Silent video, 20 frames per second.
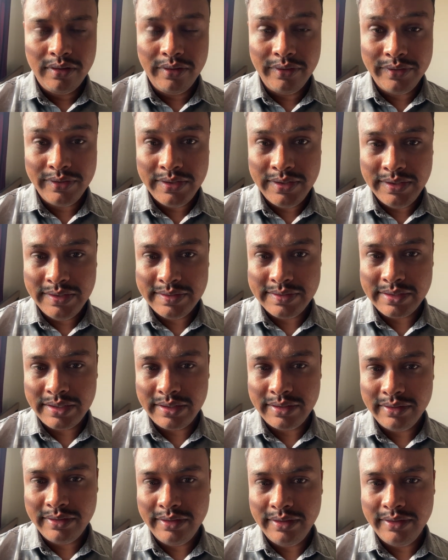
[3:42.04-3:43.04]
keys are
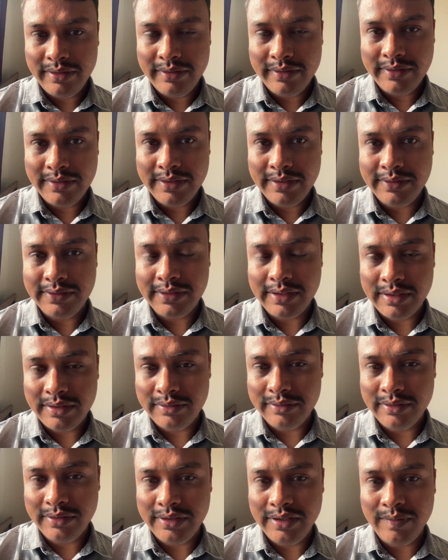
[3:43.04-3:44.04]

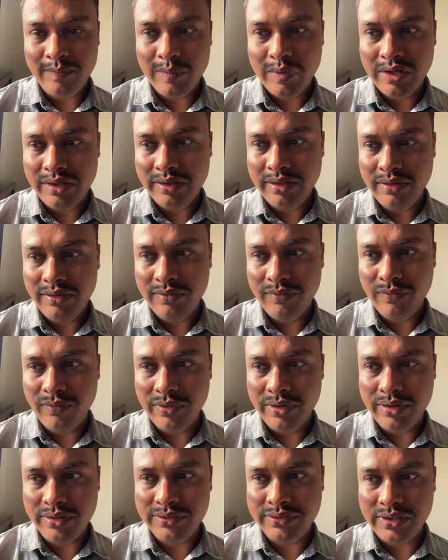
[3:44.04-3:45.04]
nothing but the
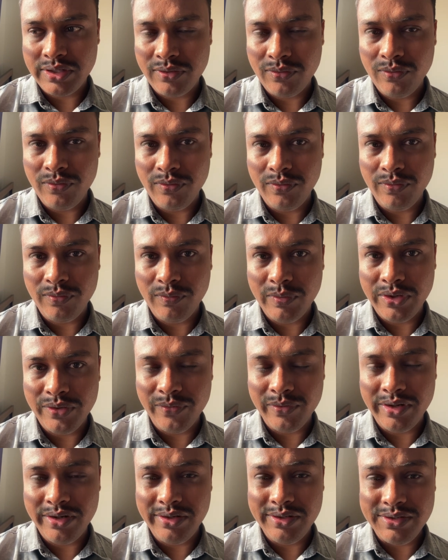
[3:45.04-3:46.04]
words, how one
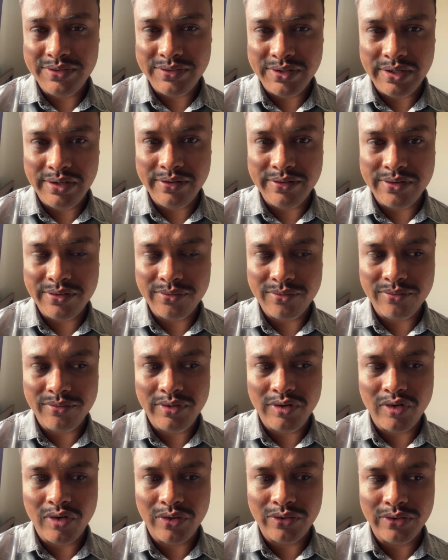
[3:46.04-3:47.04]
word is related to the
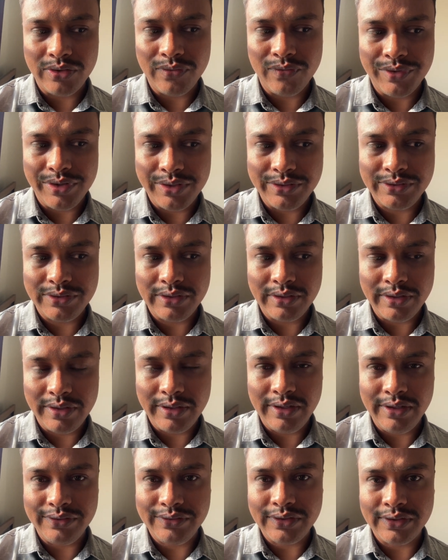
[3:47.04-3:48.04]
other words
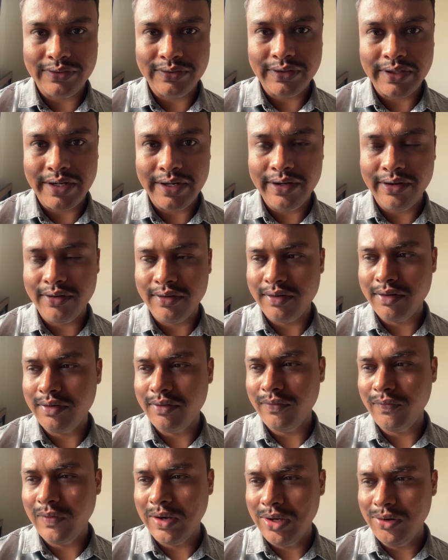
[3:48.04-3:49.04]
relations, and
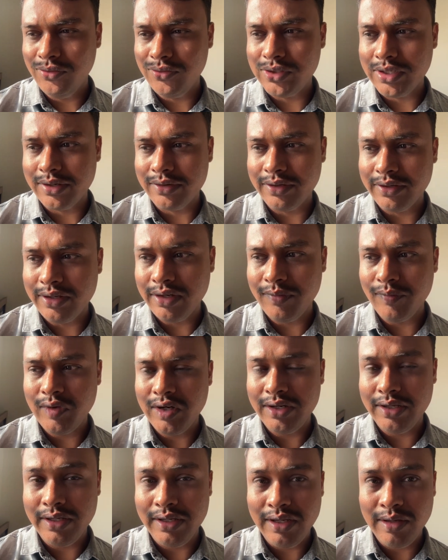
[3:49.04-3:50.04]
values are nothing
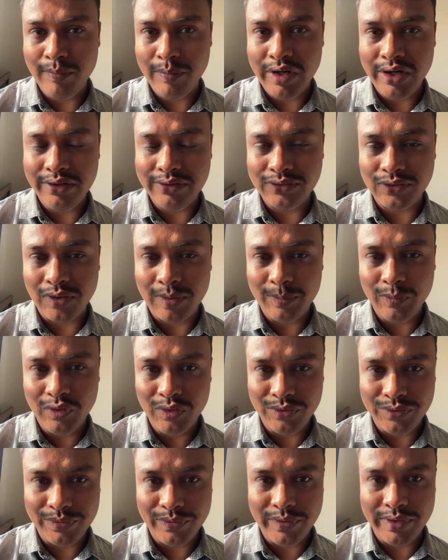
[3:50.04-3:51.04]
but the embeddings of
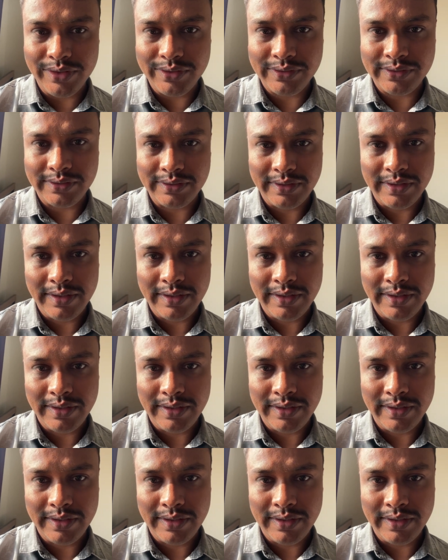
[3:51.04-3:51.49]
those words